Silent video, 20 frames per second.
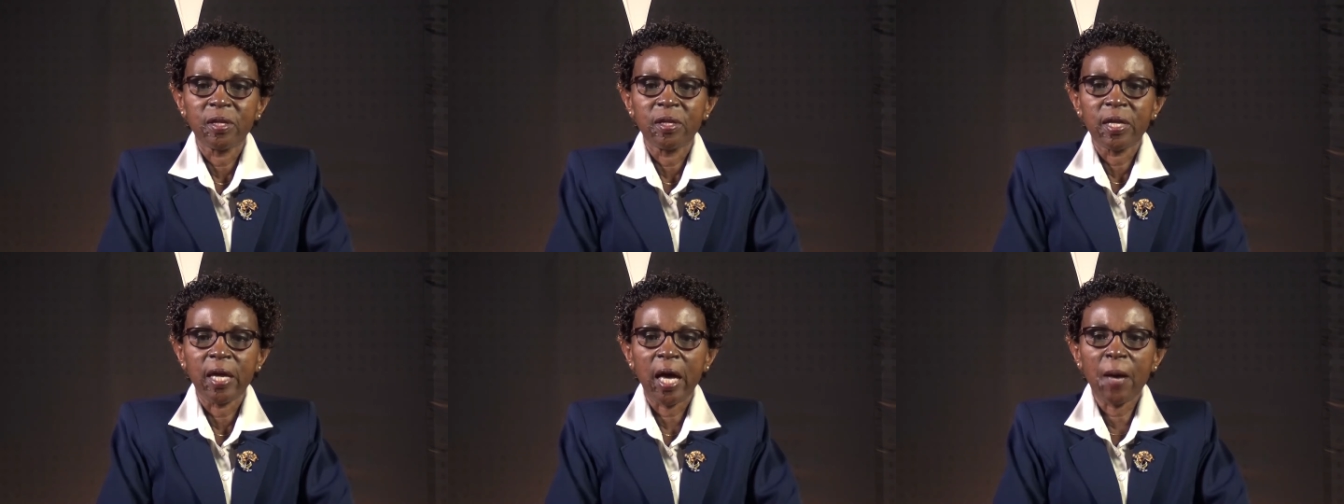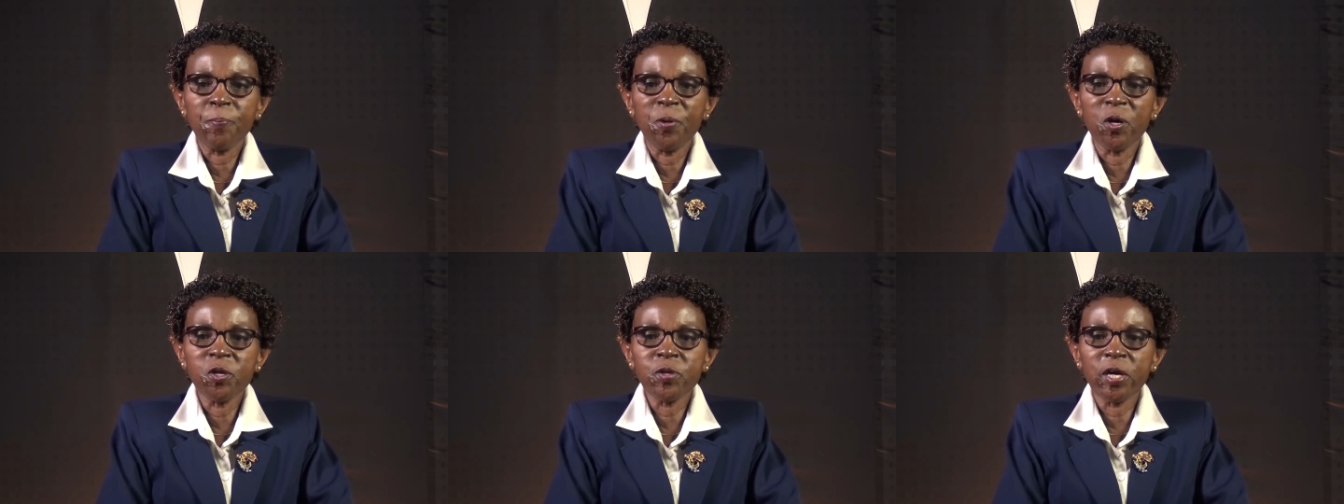
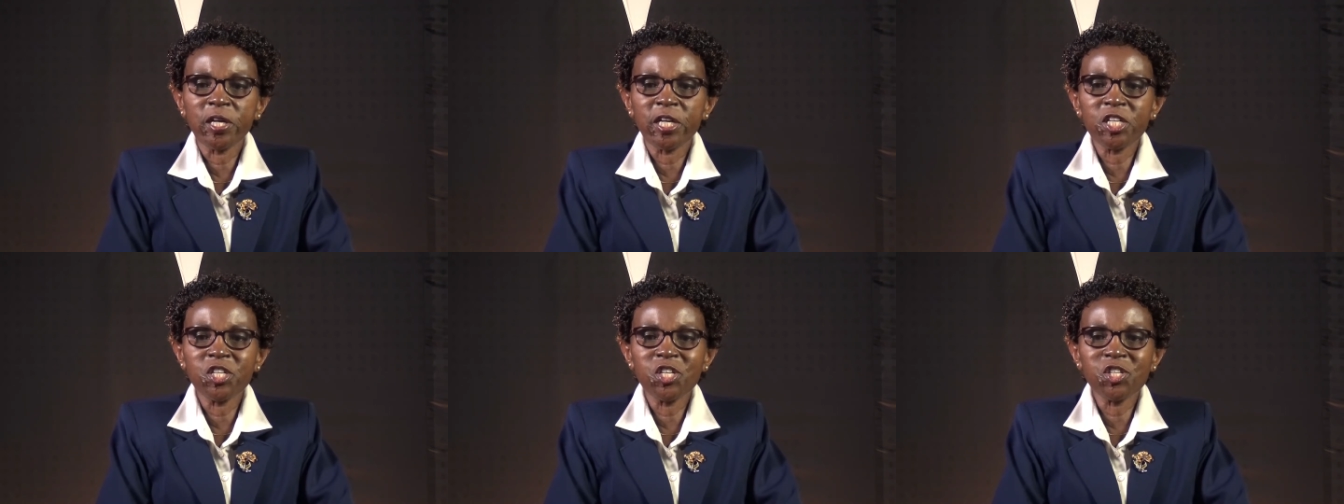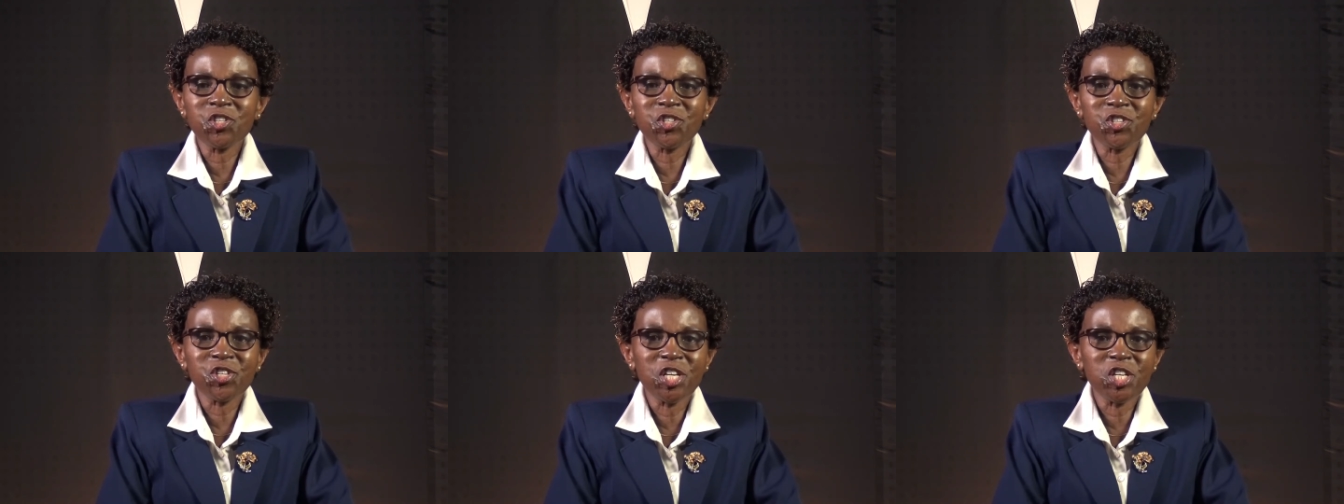Upon your
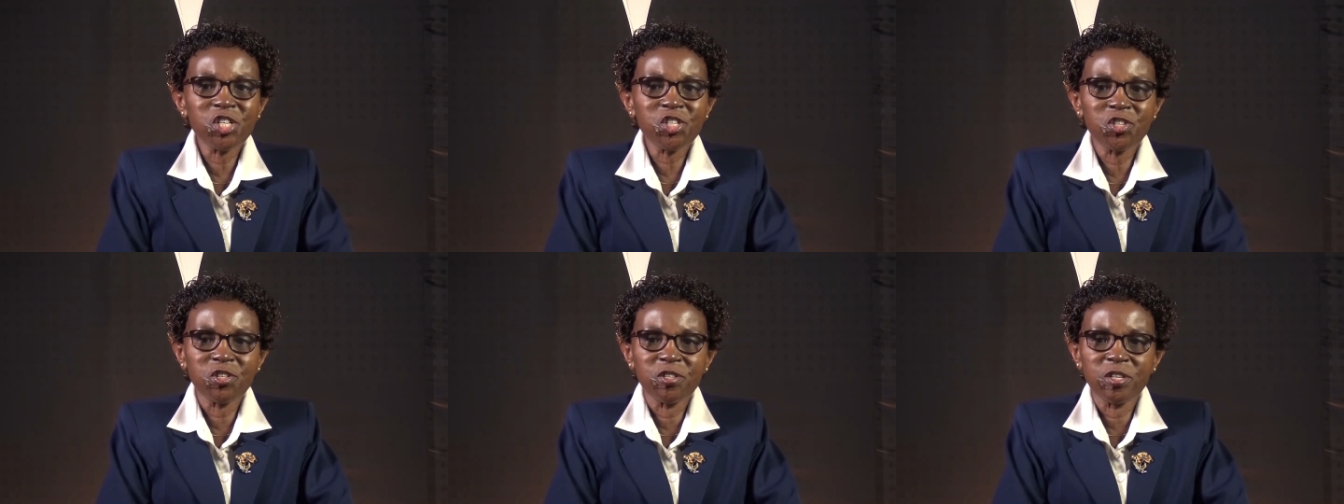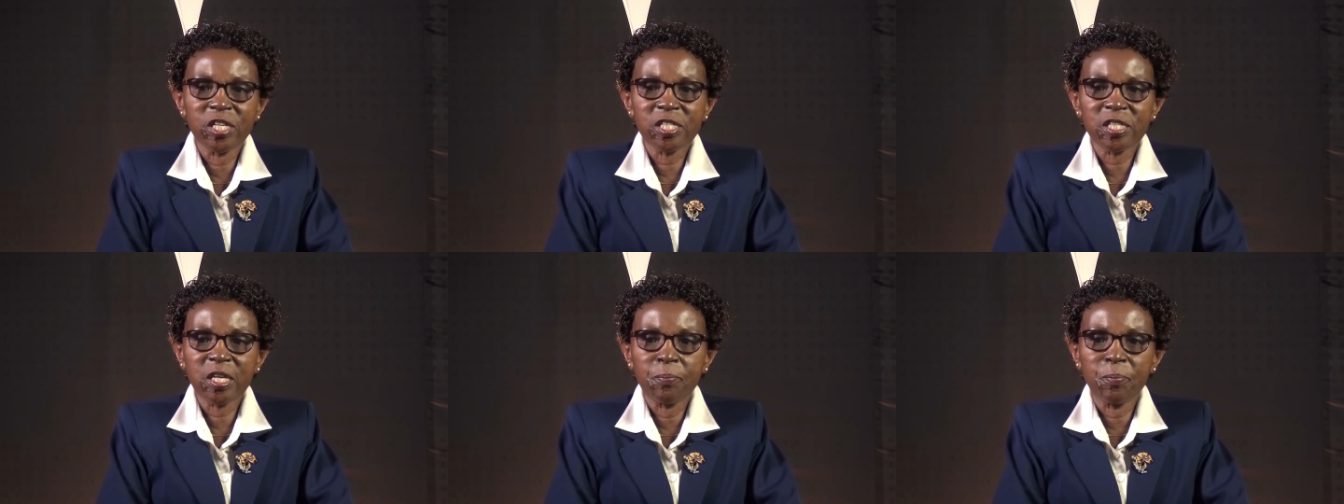registration
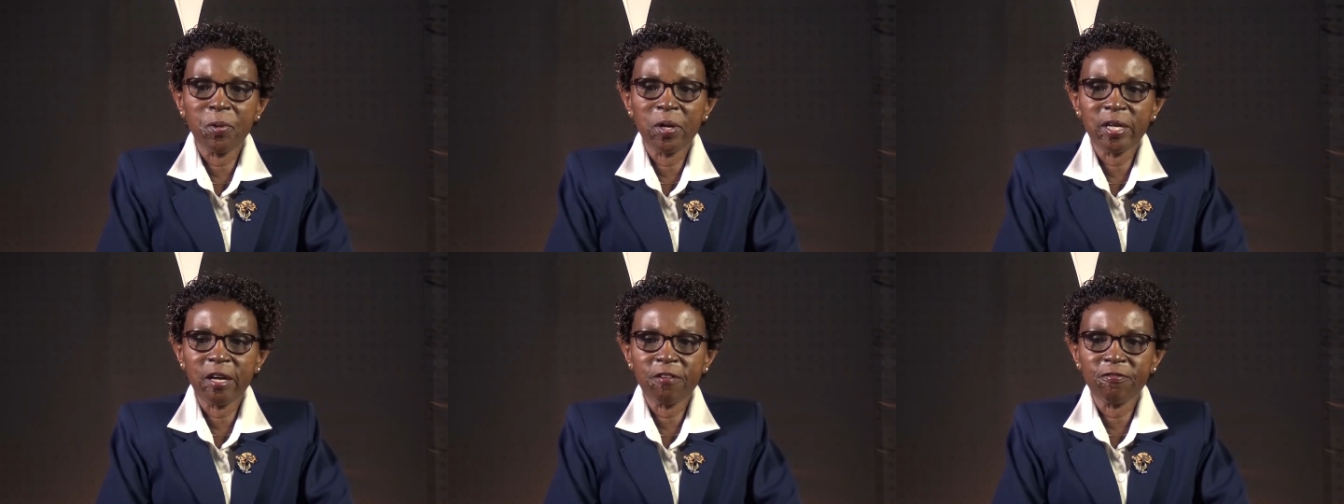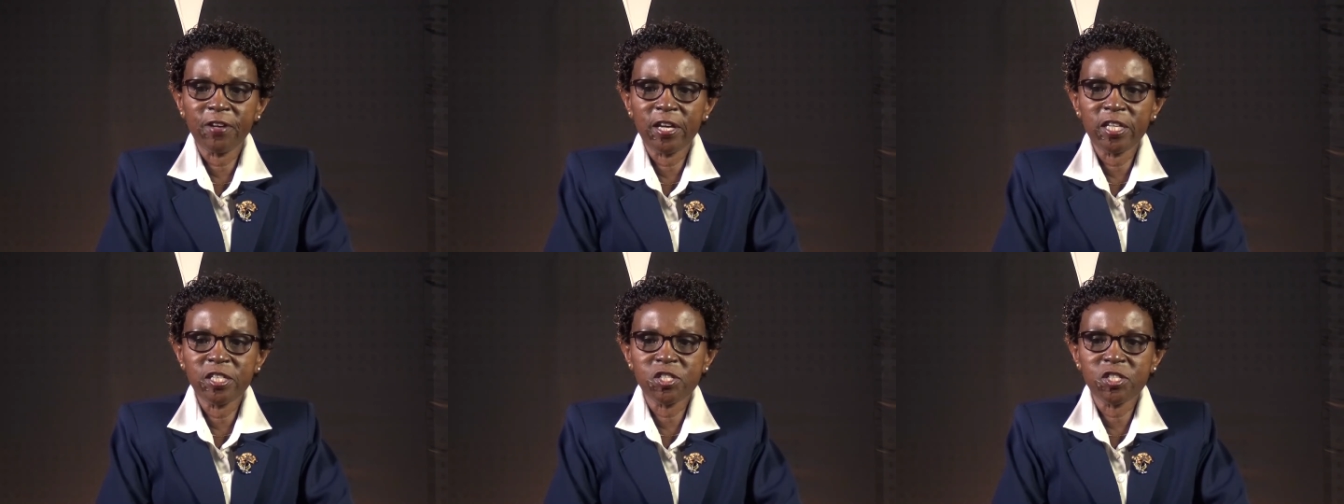as a bona fide